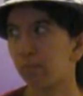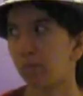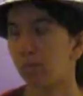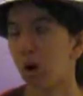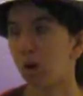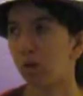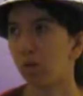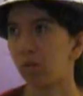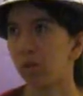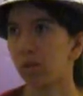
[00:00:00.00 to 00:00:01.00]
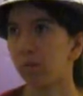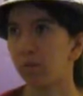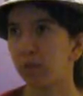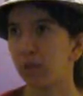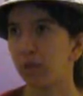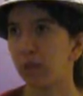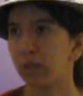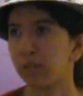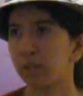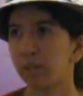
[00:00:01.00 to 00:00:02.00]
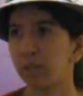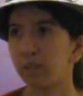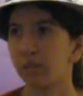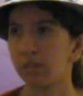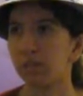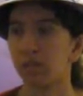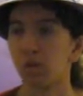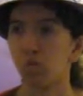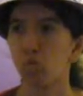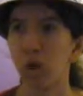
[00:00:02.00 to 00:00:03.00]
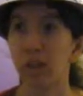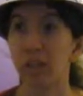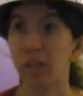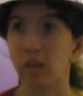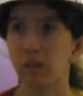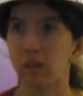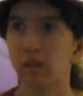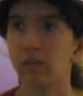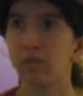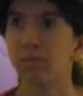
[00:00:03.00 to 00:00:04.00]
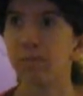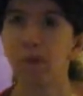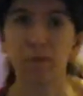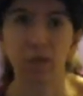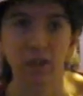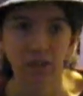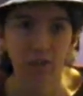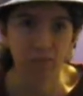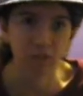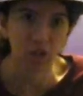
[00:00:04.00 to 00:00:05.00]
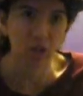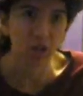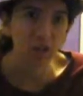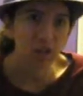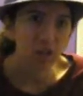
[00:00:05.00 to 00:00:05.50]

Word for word: tomorrow or something, go nuts and just start writing and maybe get something done.